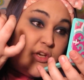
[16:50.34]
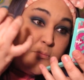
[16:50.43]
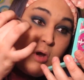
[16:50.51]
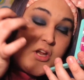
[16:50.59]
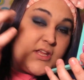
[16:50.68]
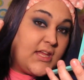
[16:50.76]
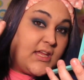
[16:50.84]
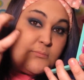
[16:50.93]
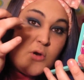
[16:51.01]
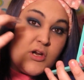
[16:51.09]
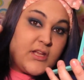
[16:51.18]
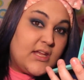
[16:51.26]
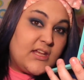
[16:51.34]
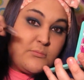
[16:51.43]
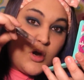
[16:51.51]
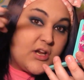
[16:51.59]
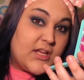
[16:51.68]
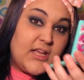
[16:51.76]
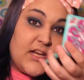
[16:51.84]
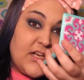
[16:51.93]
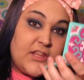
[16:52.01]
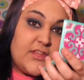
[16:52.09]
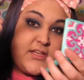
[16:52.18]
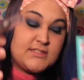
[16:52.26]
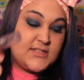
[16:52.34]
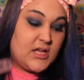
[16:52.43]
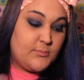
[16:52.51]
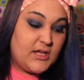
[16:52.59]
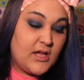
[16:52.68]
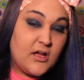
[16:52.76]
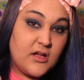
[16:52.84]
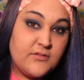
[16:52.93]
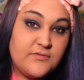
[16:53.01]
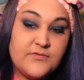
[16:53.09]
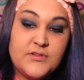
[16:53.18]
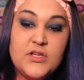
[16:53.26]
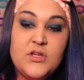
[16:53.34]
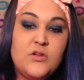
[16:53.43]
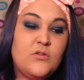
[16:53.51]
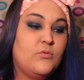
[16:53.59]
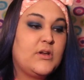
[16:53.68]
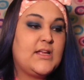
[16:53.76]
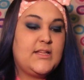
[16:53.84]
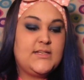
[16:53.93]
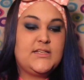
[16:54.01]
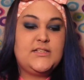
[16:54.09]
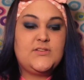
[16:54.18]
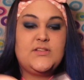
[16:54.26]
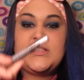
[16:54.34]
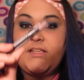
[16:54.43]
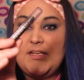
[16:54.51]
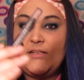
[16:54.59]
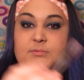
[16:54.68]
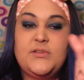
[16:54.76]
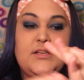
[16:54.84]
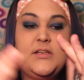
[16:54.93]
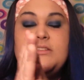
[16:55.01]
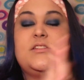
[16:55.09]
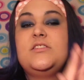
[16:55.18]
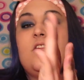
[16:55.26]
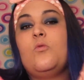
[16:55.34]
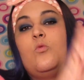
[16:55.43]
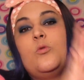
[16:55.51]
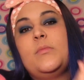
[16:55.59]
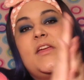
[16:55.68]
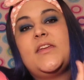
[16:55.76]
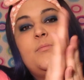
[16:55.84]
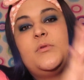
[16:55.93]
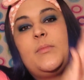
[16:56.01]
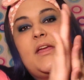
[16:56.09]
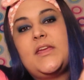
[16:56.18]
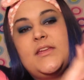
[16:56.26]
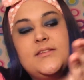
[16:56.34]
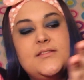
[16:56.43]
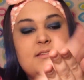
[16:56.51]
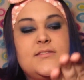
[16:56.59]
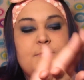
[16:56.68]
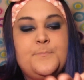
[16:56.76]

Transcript: marking and marking and marking and nothing is coming off, what I like to do is I like to put it in and just start warming it up in my hands.